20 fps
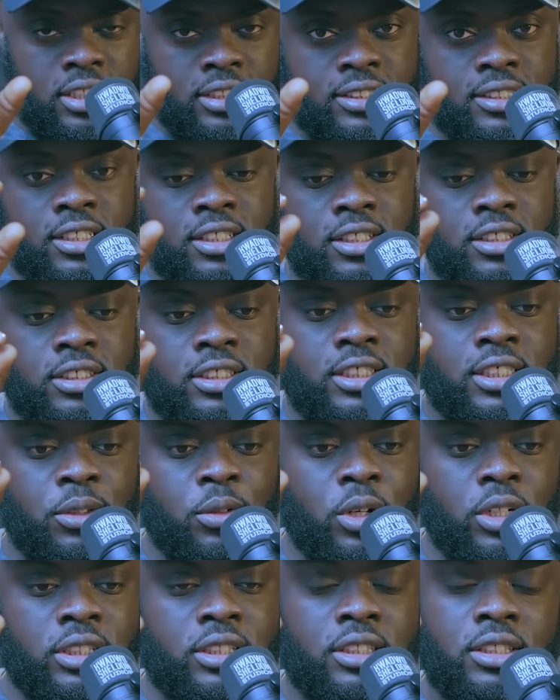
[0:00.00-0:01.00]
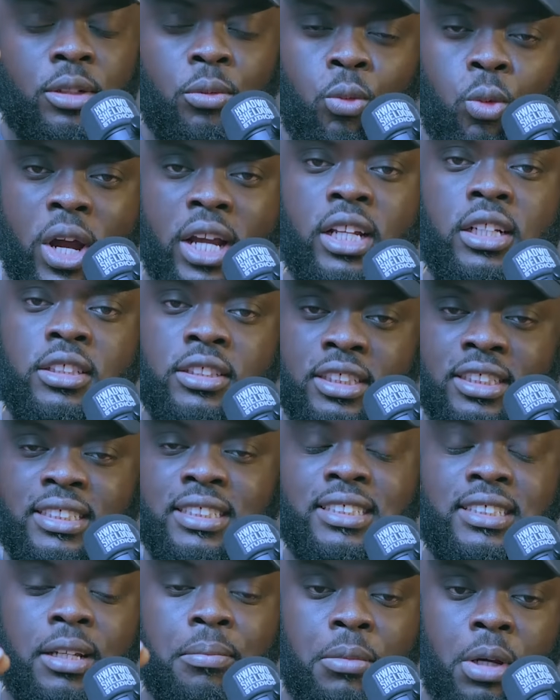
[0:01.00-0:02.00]
Listen, she was...
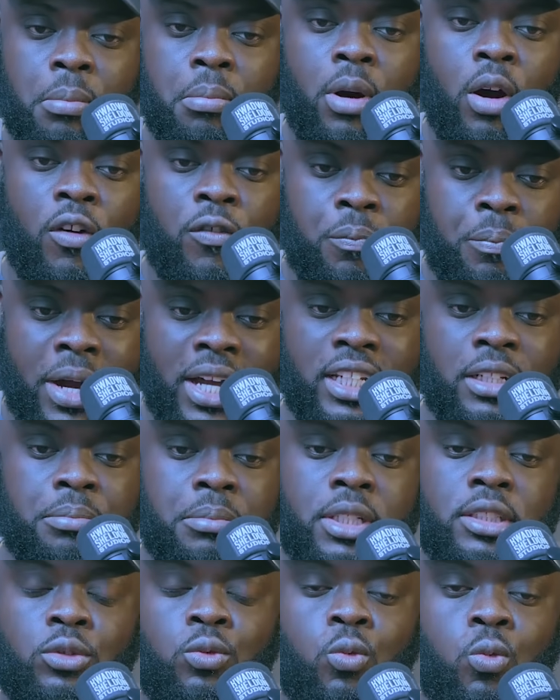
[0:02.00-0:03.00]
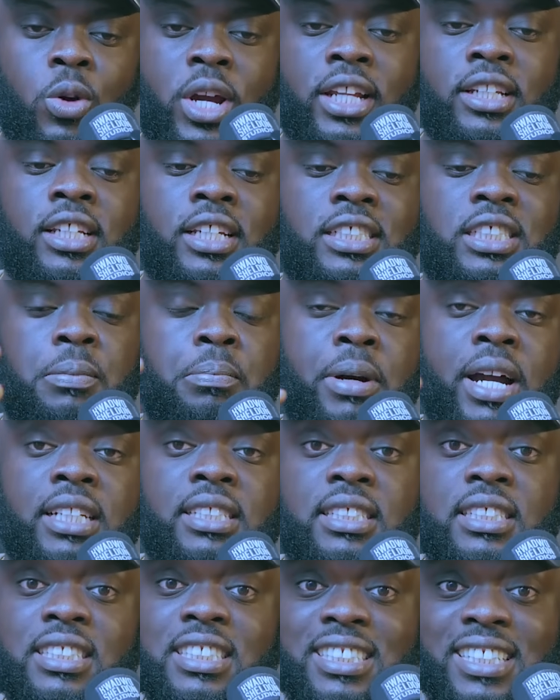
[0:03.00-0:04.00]
this is a member of parliament when his
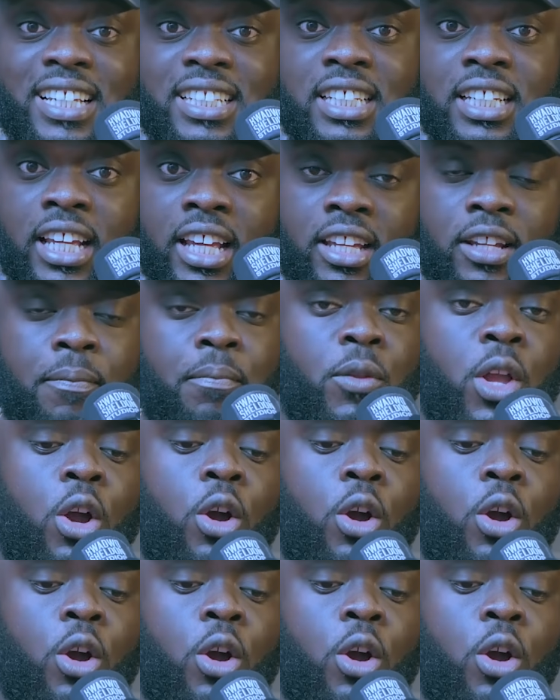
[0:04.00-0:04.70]
party needed her.